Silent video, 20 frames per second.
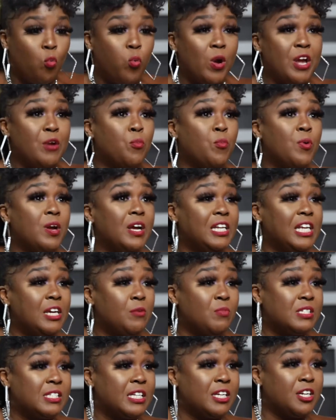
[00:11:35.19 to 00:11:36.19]
we really
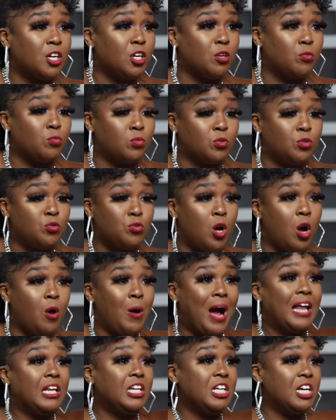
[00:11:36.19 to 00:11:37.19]
was in there, you
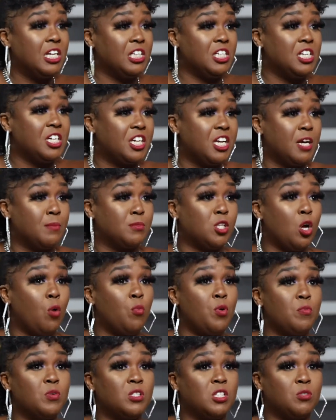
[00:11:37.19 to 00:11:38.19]
know, I love Lil Kim, so
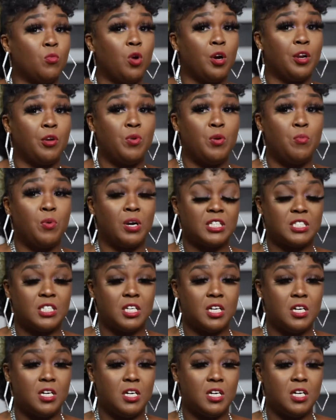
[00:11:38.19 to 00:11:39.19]
we was gonna, we wanted
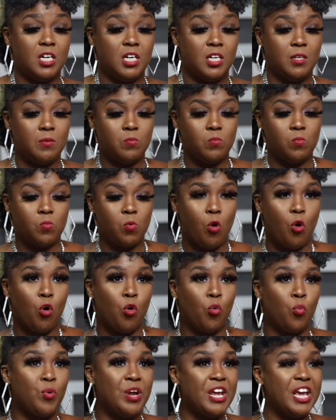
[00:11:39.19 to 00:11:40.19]
to uh,
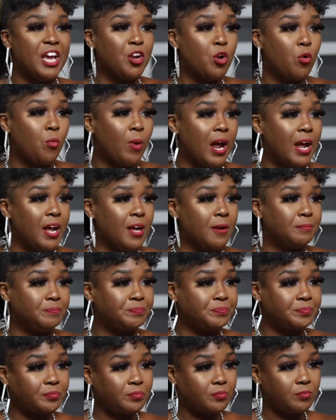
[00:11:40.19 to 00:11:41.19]
reiterate
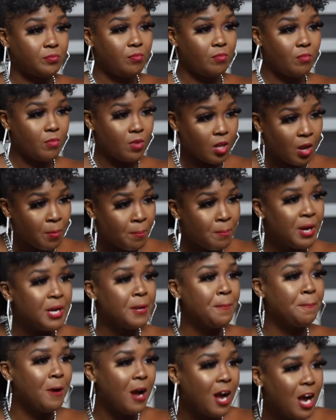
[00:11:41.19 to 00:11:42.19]

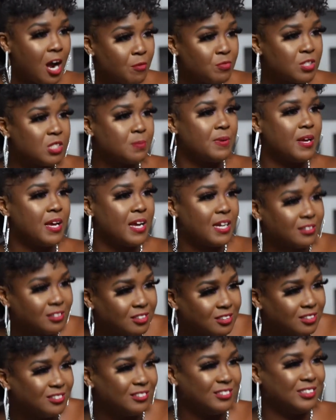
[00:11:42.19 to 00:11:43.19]
money, power,
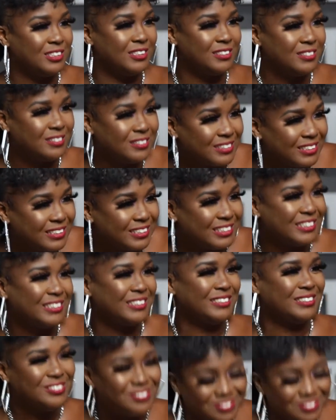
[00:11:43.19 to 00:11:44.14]
respect, right,